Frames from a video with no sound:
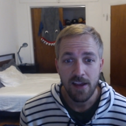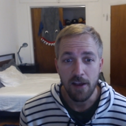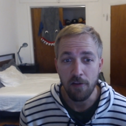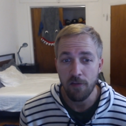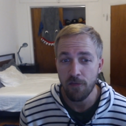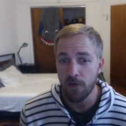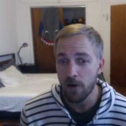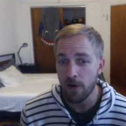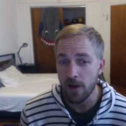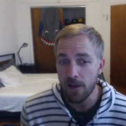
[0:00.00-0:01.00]
as
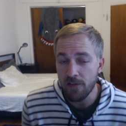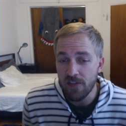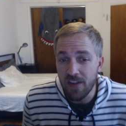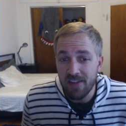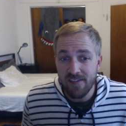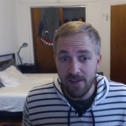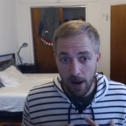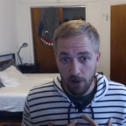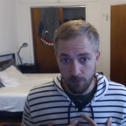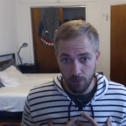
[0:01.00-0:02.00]
far as the
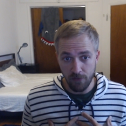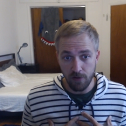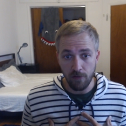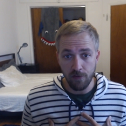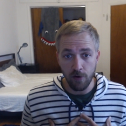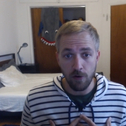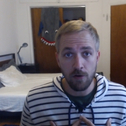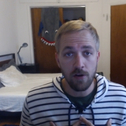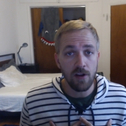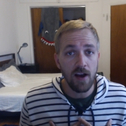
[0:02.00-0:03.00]
South was
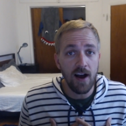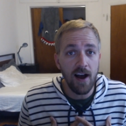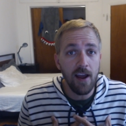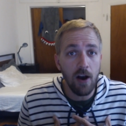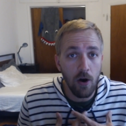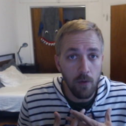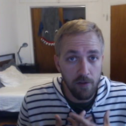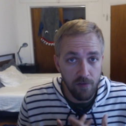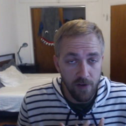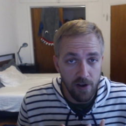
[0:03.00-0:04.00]
concerned, I
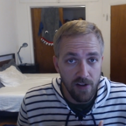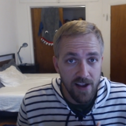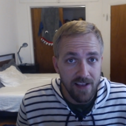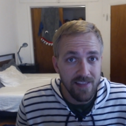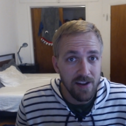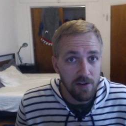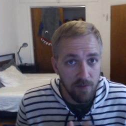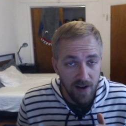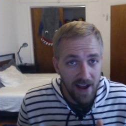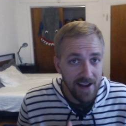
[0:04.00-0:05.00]
always felt like the
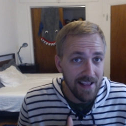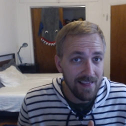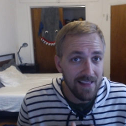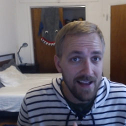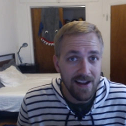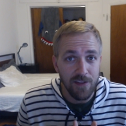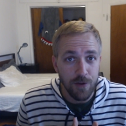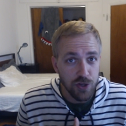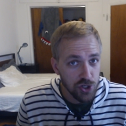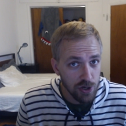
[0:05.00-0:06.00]
dividing line in
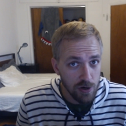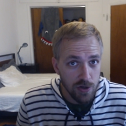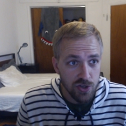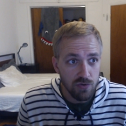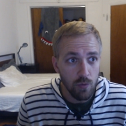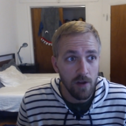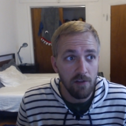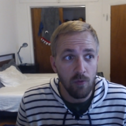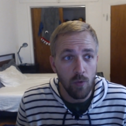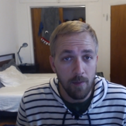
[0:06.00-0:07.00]
the church
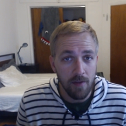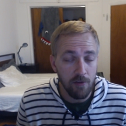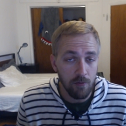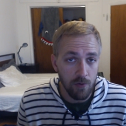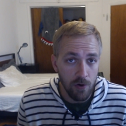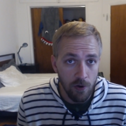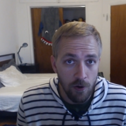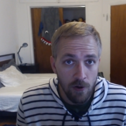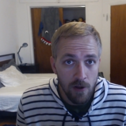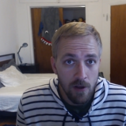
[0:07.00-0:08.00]
was women's role